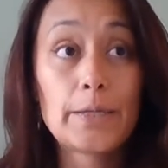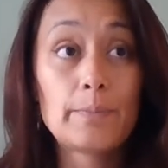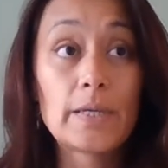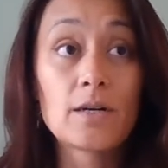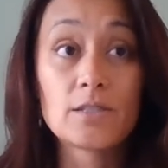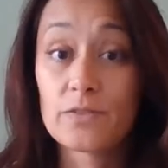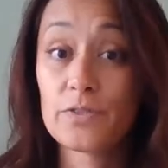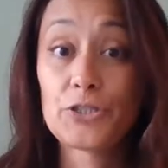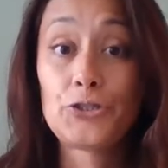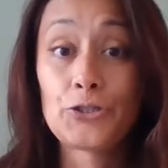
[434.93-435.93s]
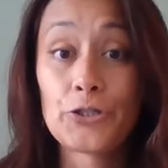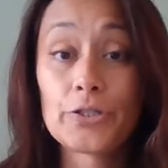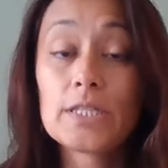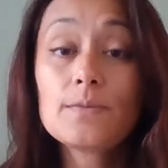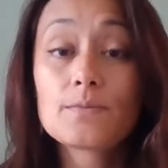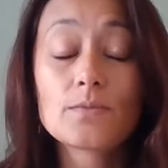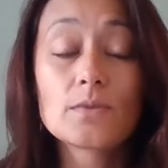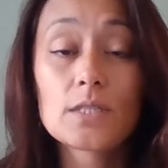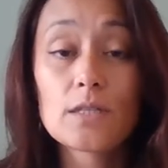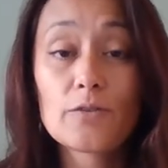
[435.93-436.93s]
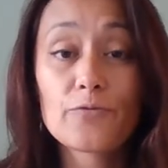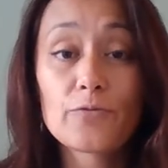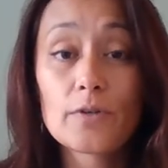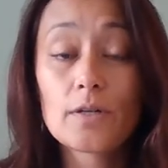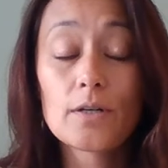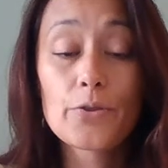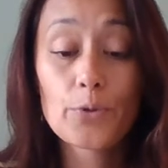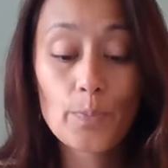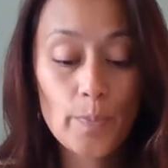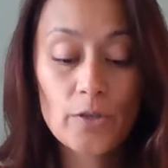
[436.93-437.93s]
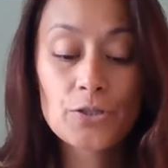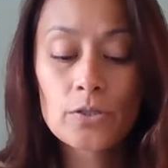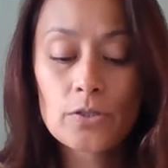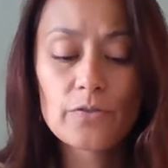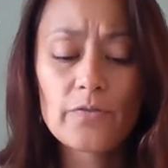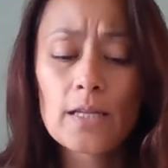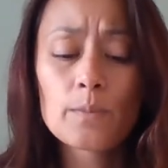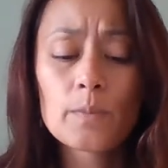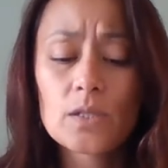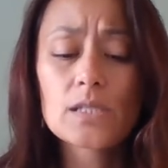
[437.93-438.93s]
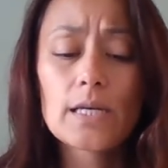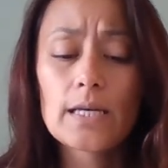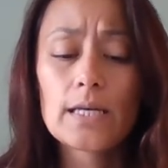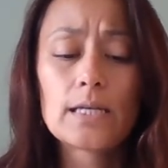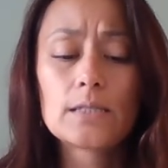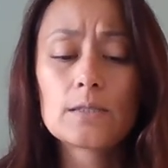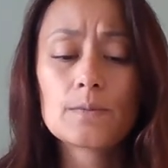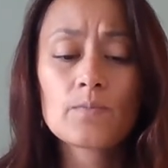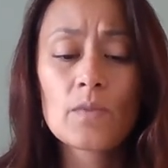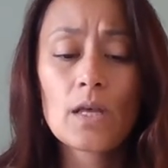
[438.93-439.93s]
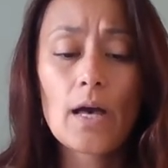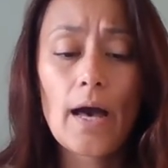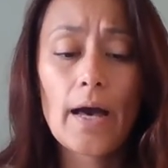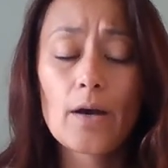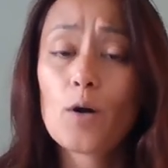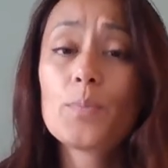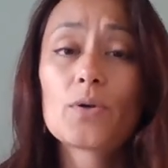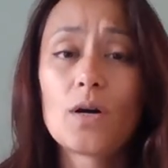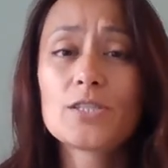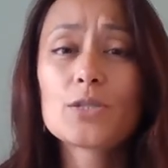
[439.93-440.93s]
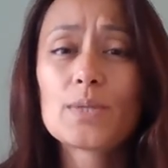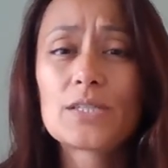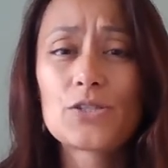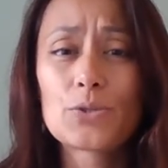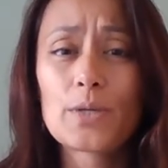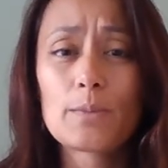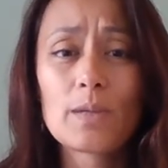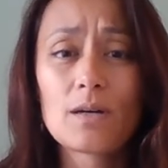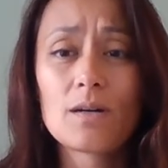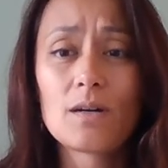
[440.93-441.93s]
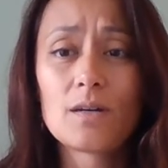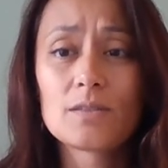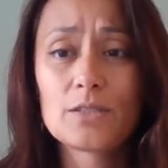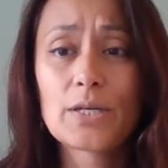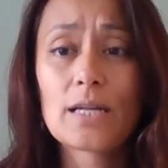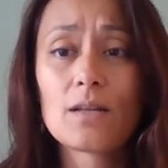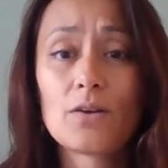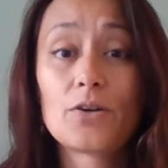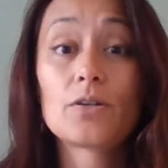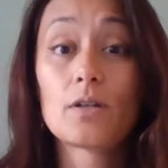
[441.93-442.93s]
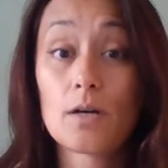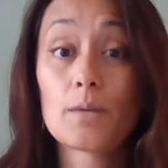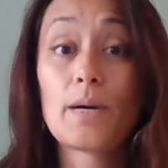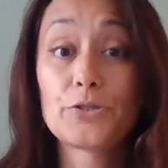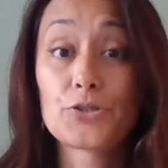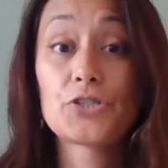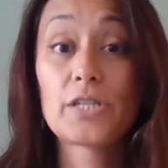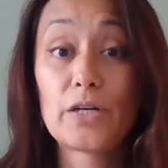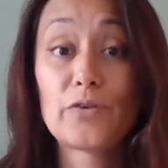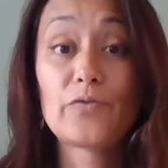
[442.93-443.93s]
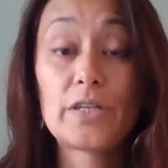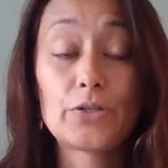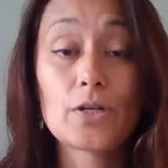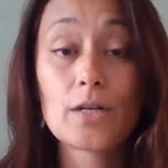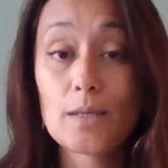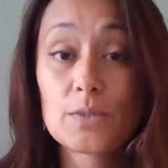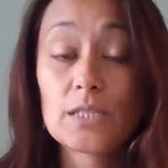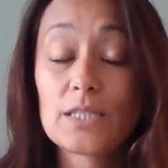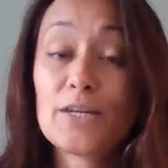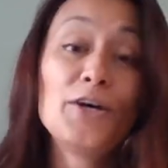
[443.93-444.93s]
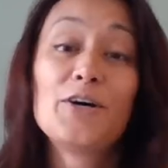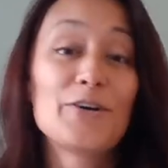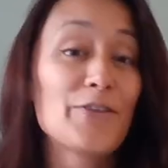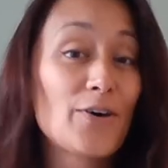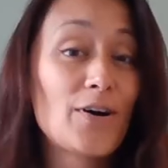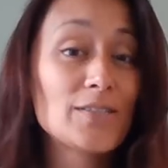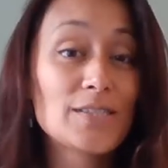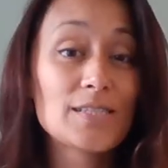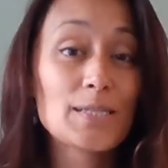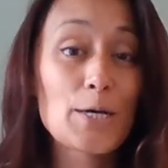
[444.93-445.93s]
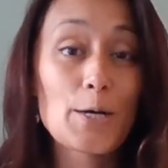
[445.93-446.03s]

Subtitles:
because of this journey through personal development, and I hope you're also into it because you can learn a lot about yourself and your clumsy thoughts